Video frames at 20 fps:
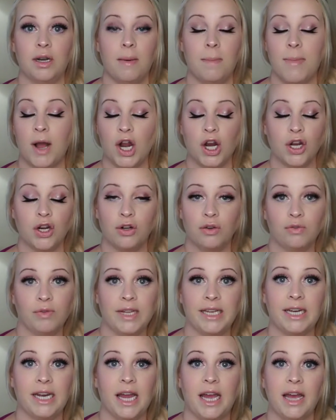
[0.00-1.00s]

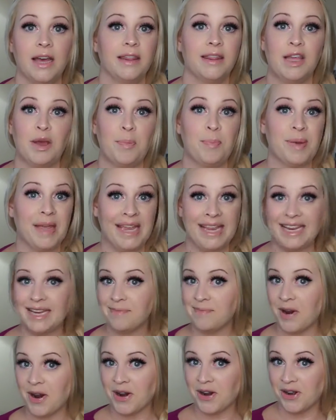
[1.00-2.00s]
margarita, the pink
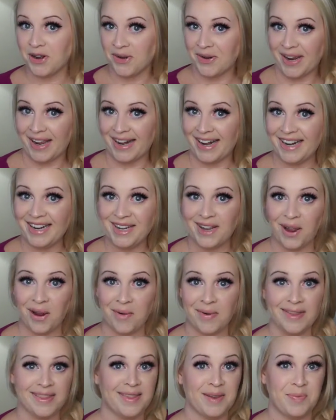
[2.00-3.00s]
margarita, to go
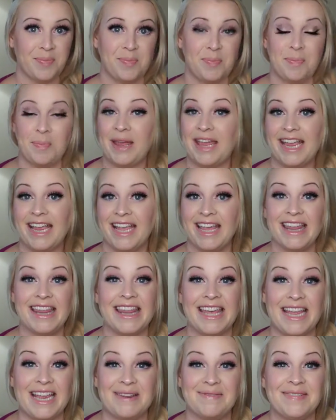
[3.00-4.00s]
with the pink
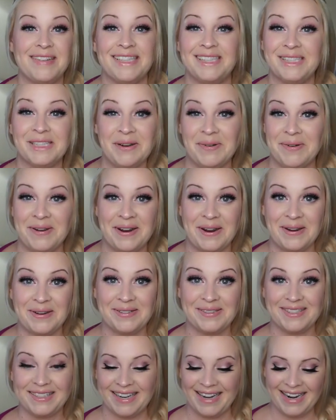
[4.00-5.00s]
theme that's going
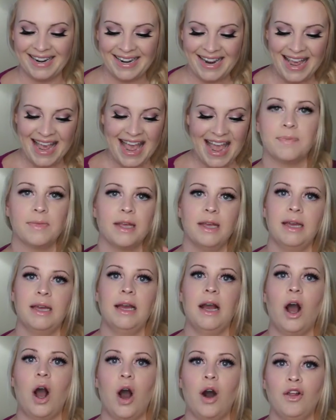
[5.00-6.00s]
on today.
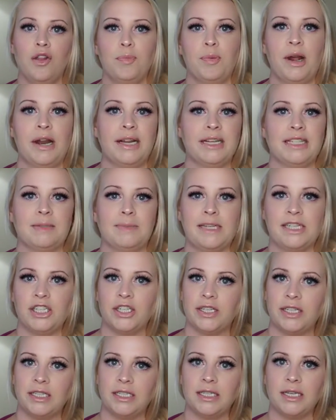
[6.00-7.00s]
All the products
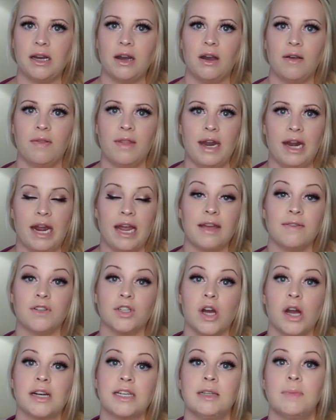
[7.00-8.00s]
mentioned that I have
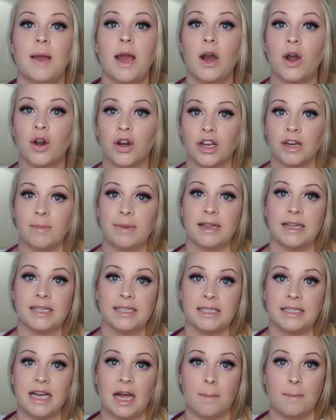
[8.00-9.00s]
talked about are going to be
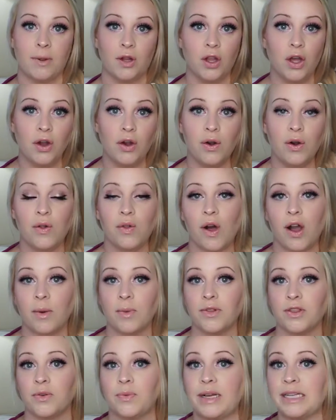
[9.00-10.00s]
listed down below, along
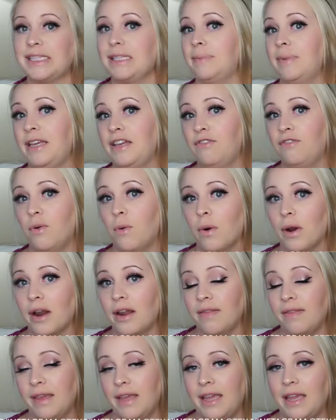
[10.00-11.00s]
with the recipe for
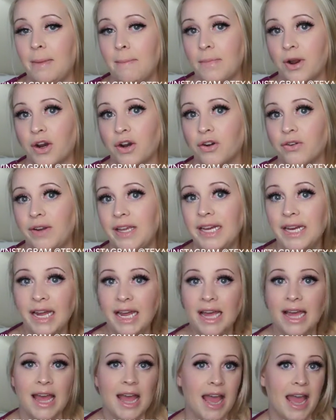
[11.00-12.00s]
the
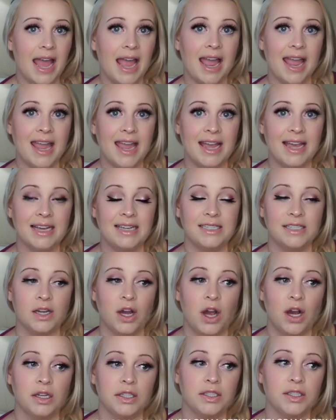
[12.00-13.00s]
Margarita. And
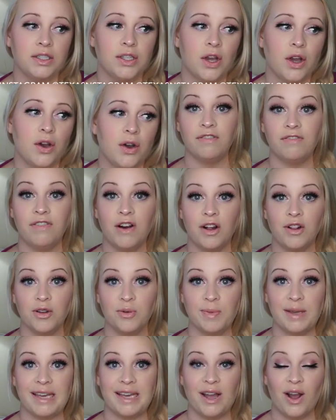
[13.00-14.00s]
also follow
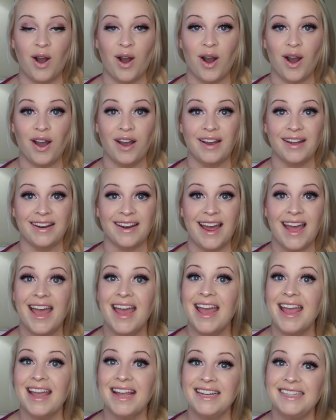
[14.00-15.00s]
me on
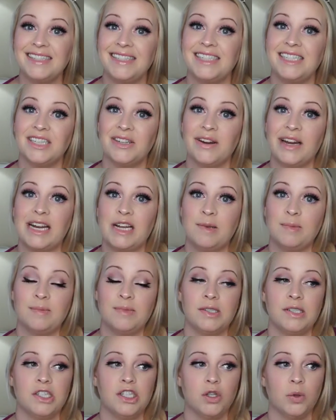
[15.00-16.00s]

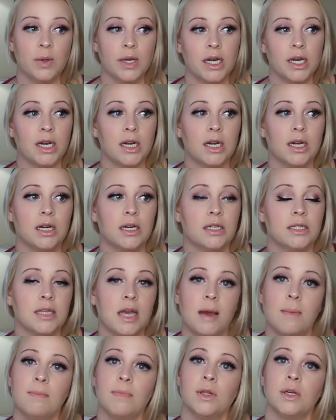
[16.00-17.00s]
Instagram, Twitter,
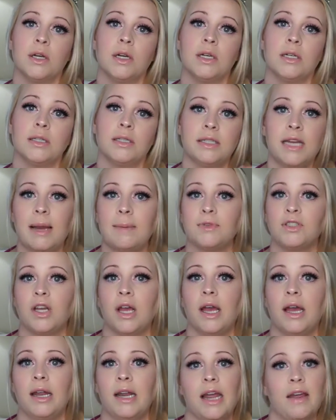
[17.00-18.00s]
Tumblr,
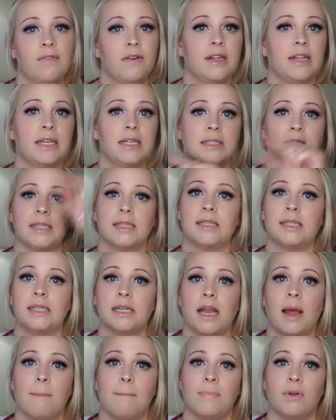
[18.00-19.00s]
Snapchat. Everything is listed
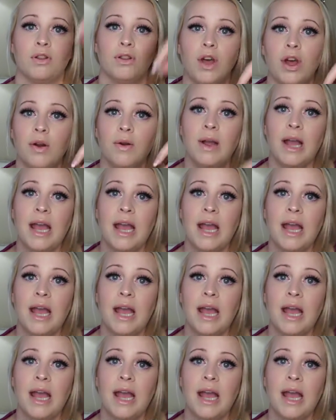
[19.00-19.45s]
down below.